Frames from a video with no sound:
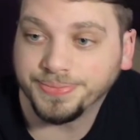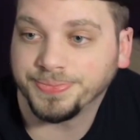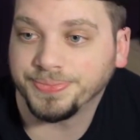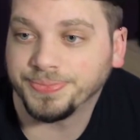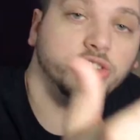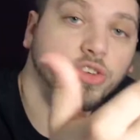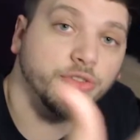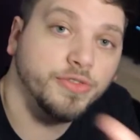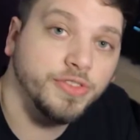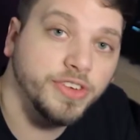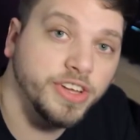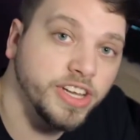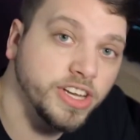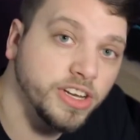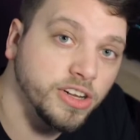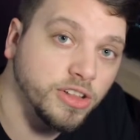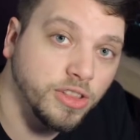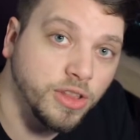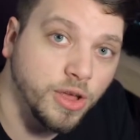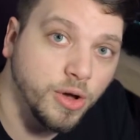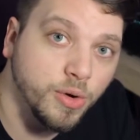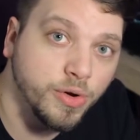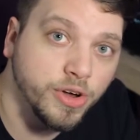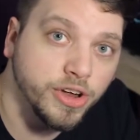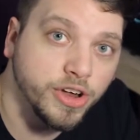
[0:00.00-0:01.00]
So if you need to
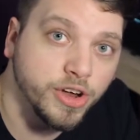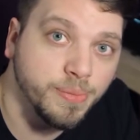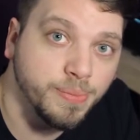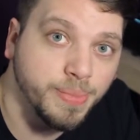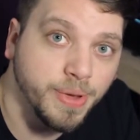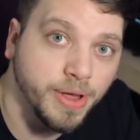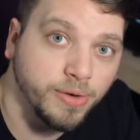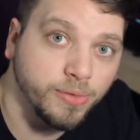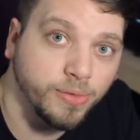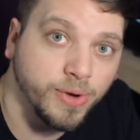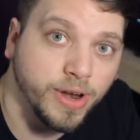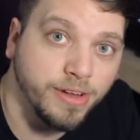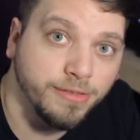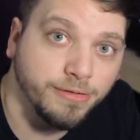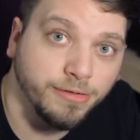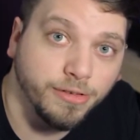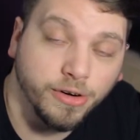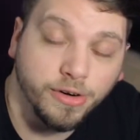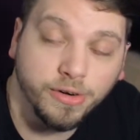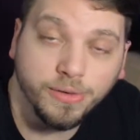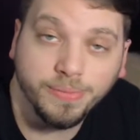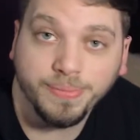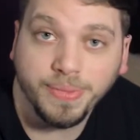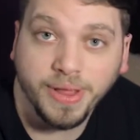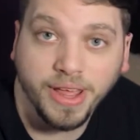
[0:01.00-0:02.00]
lower your bit rate
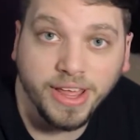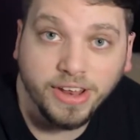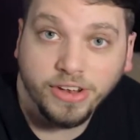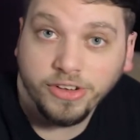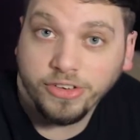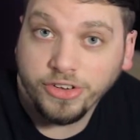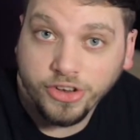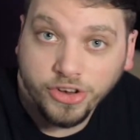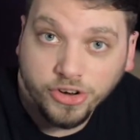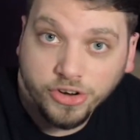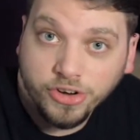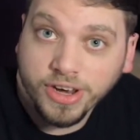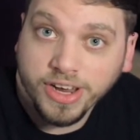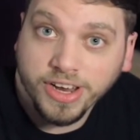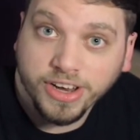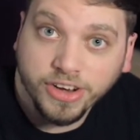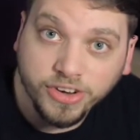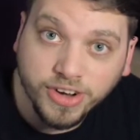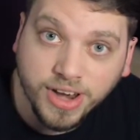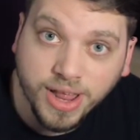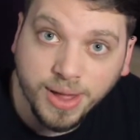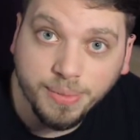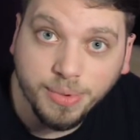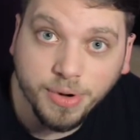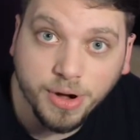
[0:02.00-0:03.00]
for your
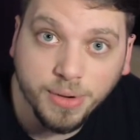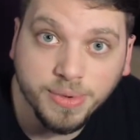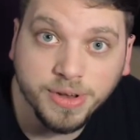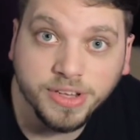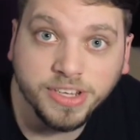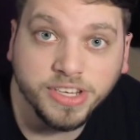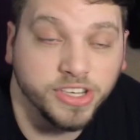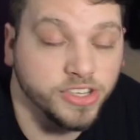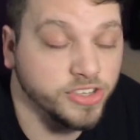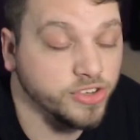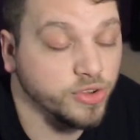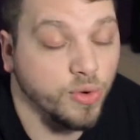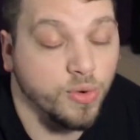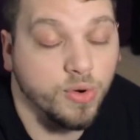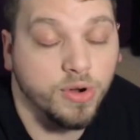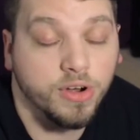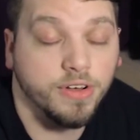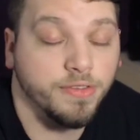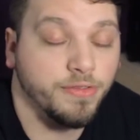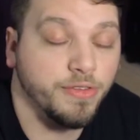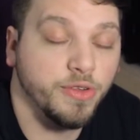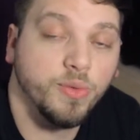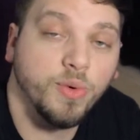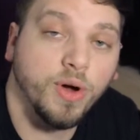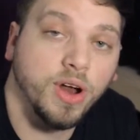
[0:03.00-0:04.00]
internet purposes, or
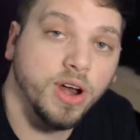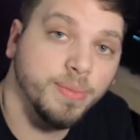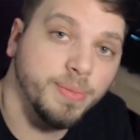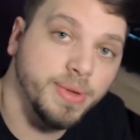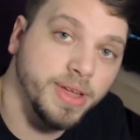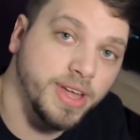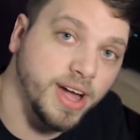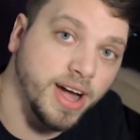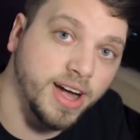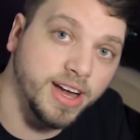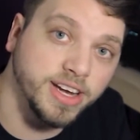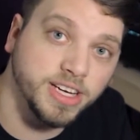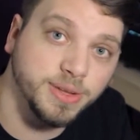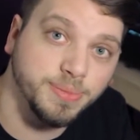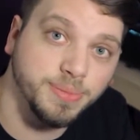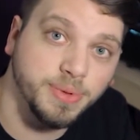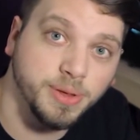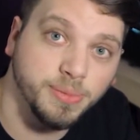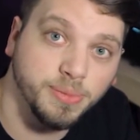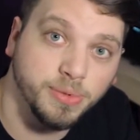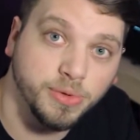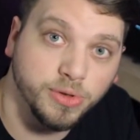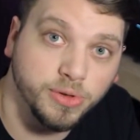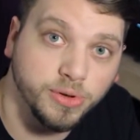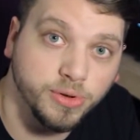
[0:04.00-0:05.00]
if you want to be kind to
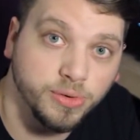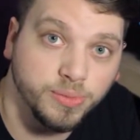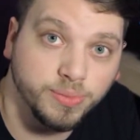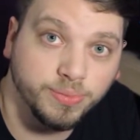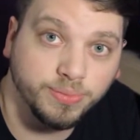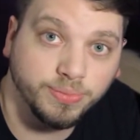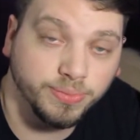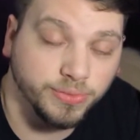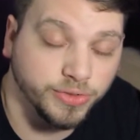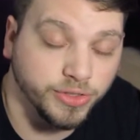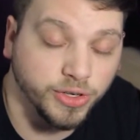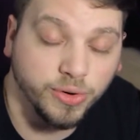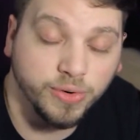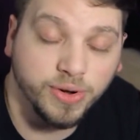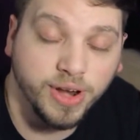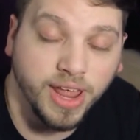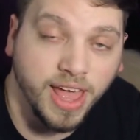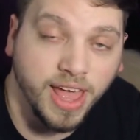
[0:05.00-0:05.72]
people who don't